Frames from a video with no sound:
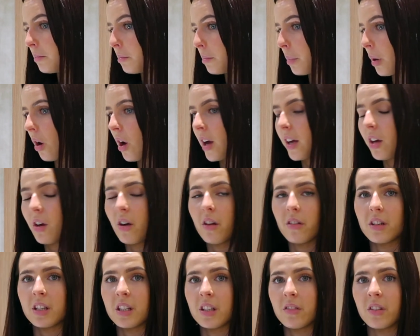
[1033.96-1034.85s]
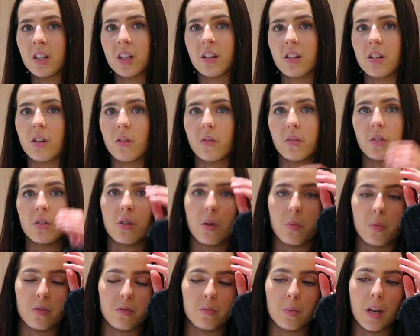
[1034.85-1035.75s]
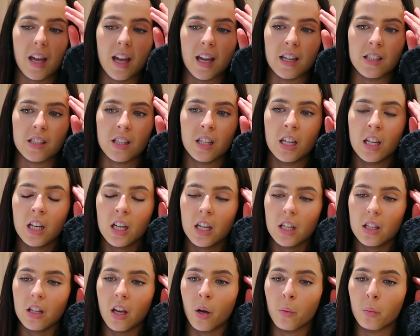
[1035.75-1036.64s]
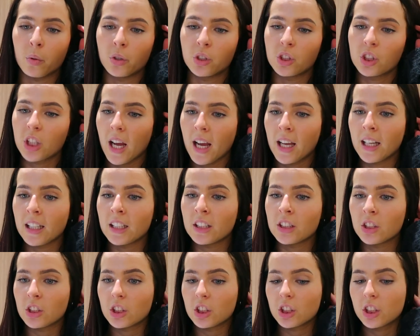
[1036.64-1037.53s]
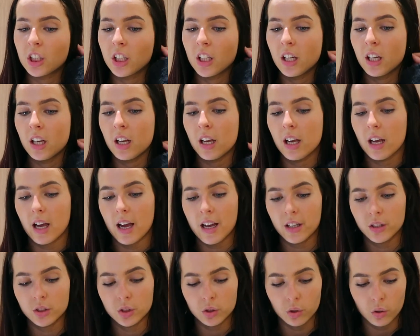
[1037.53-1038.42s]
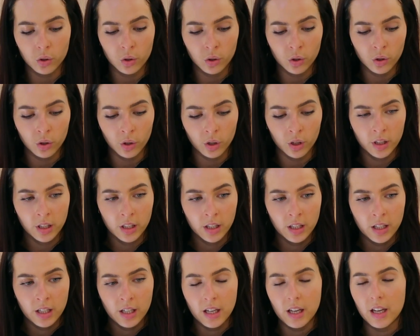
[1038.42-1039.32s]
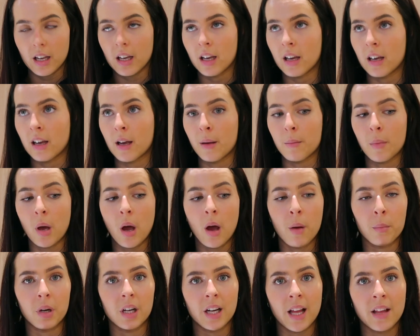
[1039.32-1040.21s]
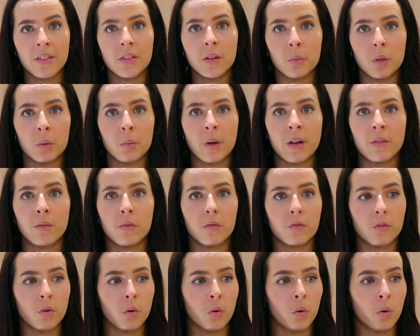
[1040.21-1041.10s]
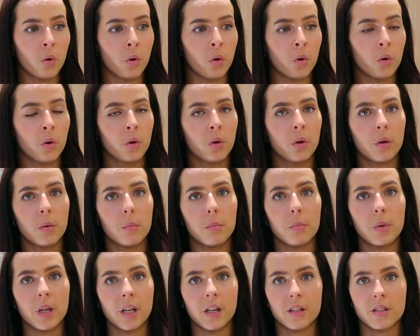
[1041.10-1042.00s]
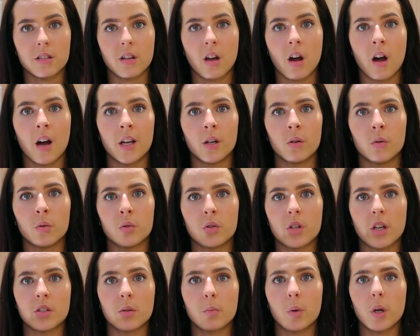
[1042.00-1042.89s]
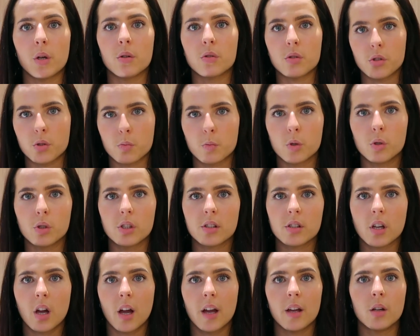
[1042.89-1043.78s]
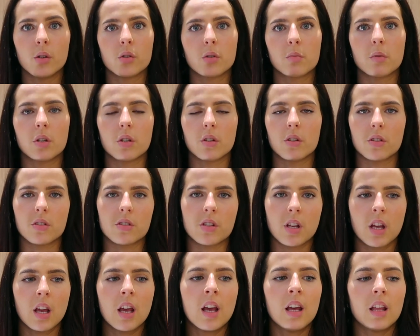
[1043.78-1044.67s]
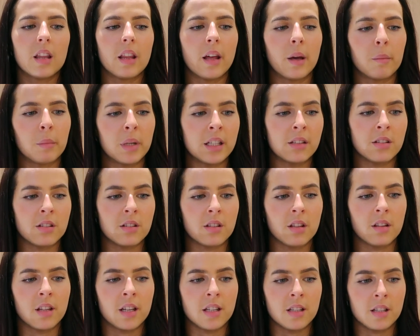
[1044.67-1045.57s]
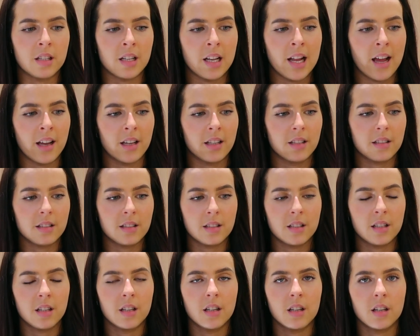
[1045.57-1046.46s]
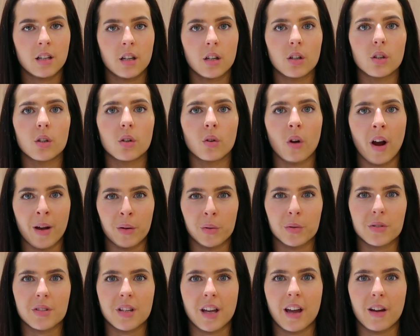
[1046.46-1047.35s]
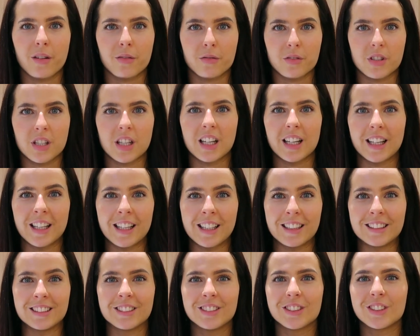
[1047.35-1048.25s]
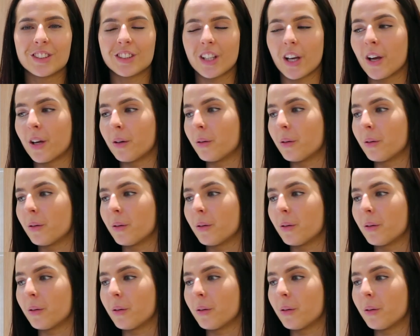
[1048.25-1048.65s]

But I can't think of anything off the top of my head that I would change at all. I'm glad that we went for bigger tiles as opposed to smaller tiles, because that means that there's less grout to have to clean. So